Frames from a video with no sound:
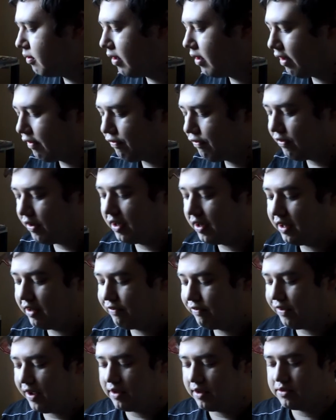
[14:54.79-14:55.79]
and I finally
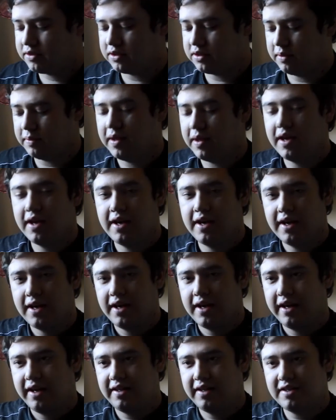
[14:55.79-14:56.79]
found some,
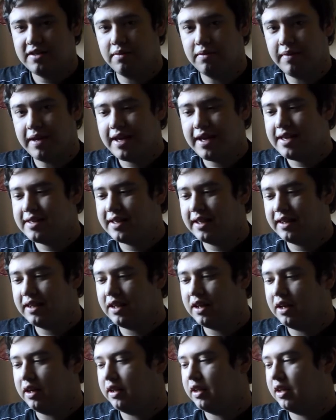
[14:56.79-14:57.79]
some EZ
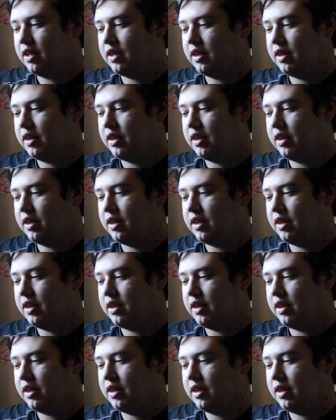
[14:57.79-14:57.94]
line.